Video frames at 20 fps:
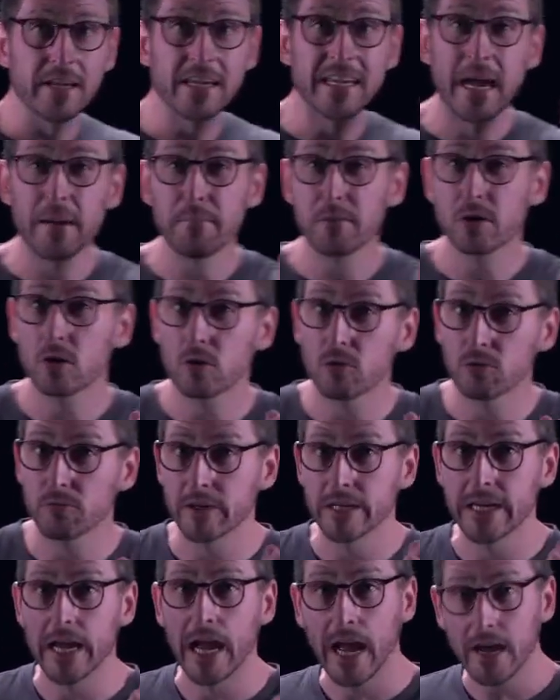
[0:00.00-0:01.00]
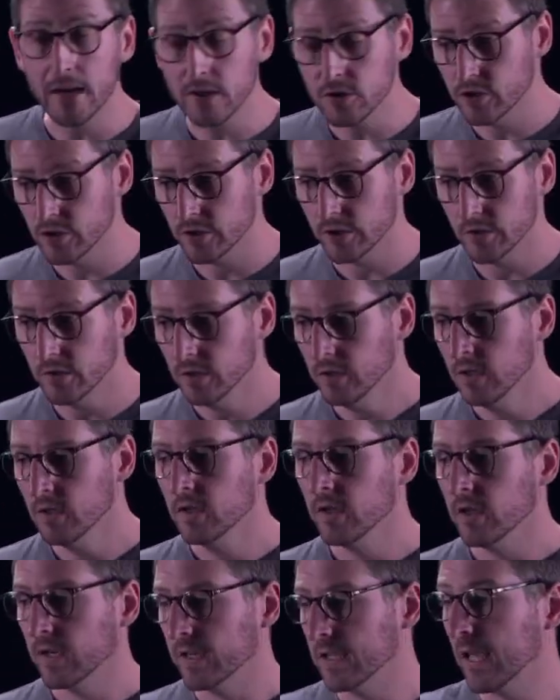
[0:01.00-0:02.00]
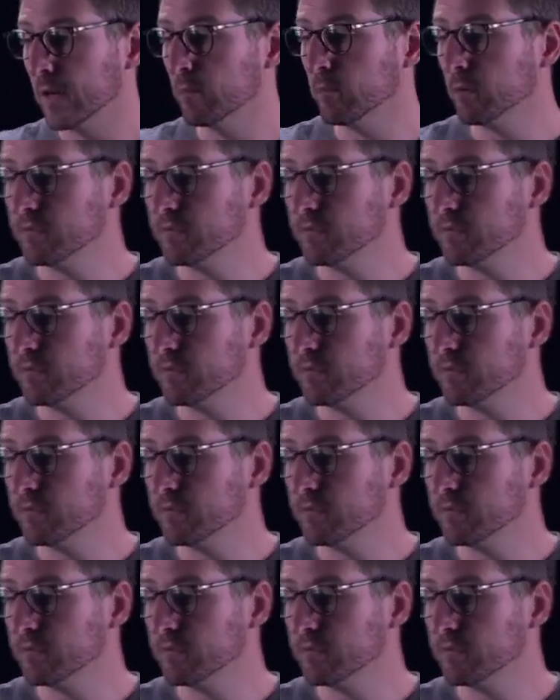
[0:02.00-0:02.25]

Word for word: a chemical reaction, again,